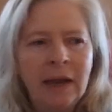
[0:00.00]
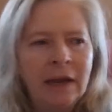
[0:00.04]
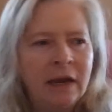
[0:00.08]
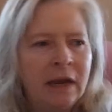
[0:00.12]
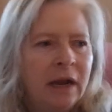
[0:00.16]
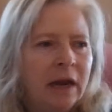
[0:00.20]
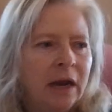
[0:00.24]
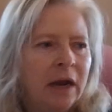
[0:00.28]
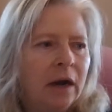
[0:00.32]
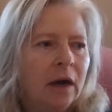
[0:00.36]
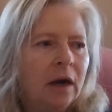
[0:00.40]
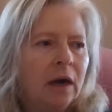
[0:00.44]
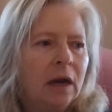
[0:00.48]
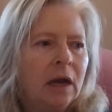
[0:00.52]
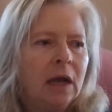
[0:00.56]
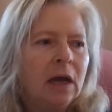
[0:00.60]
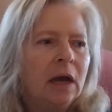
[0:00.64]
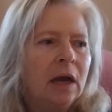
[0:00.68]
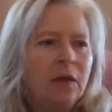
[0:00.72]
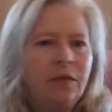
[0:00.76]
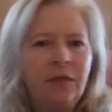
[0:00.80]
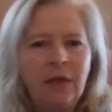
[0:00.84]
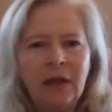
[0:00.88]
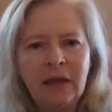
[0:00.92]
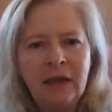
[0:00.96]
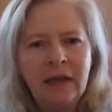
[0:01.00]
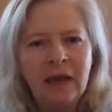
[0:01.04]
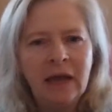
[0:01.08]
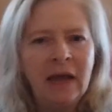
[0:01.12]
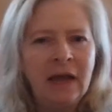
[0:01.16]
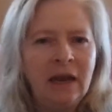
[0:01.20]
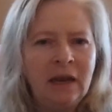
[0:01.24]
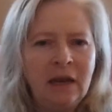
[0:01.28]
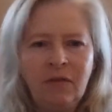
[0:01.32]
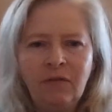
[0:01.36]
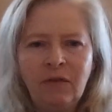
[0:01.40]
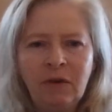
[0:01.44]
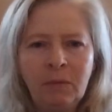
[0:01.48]
And here, they
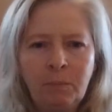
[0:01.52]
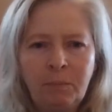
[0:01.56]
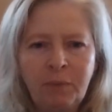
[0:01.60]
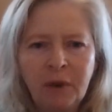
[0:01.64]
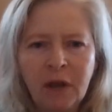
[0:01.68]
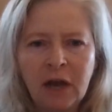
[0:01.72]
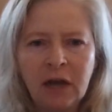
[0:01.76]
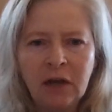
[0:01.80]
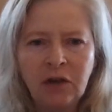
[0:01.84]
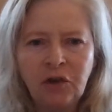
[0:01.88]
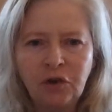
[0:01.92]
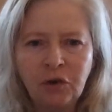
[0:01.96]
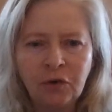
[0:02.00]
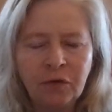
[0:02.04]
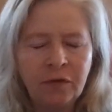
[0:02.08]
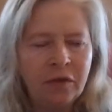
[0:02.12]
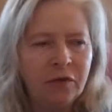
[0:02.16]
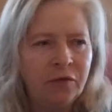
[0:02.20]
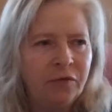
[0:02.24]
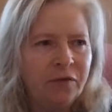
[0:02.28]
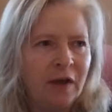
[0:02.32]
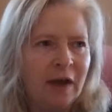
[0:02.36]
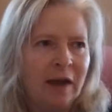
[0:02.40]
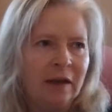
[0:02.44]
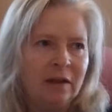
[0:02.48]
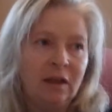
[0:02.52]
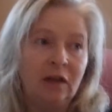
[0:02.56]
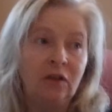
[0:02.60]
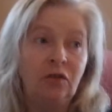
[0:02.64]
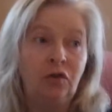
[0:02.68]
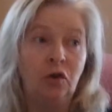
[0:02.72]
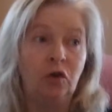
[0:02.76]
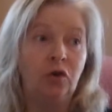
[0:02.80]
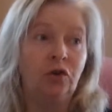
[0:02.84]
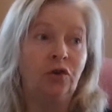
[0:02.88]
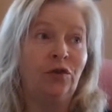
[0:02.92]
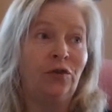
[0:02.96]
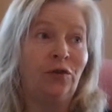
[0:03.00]
can't even blush over the fact
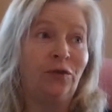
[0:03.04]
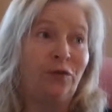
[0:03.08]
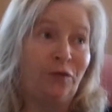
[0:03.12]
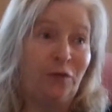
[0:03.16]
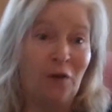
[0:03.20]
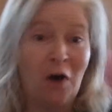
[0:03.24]
that there's